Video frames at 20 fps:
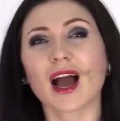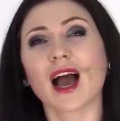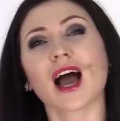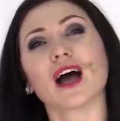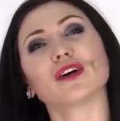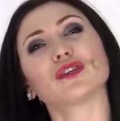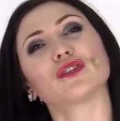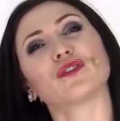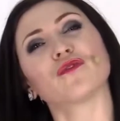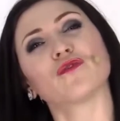
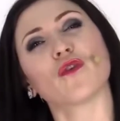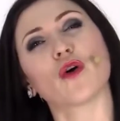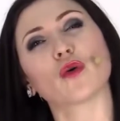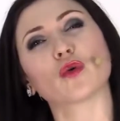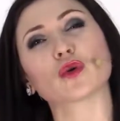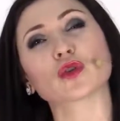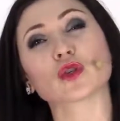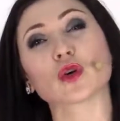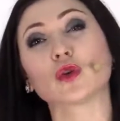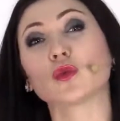how to
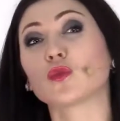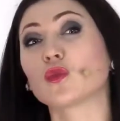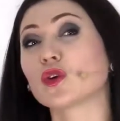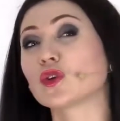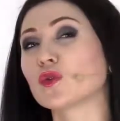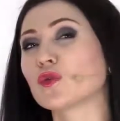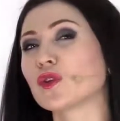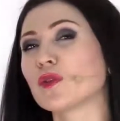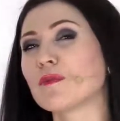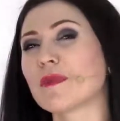focus on
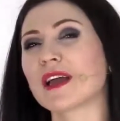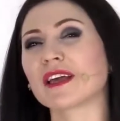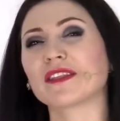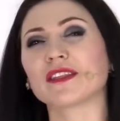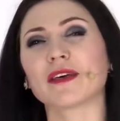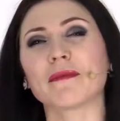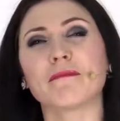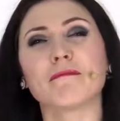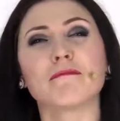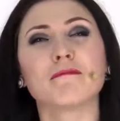what will
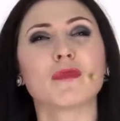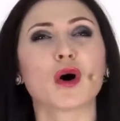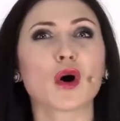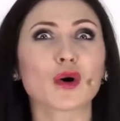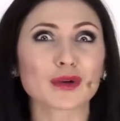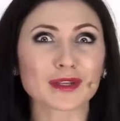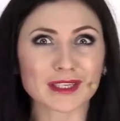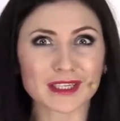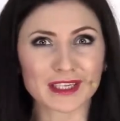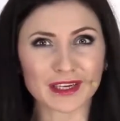make the
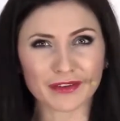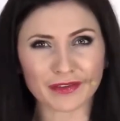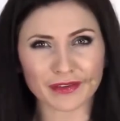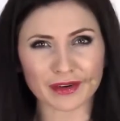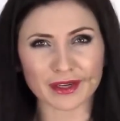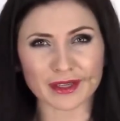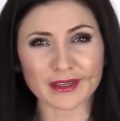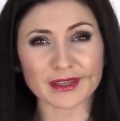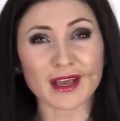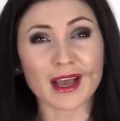most
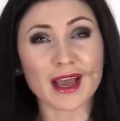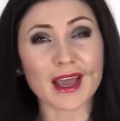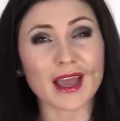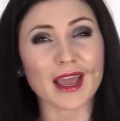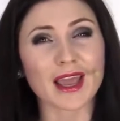difference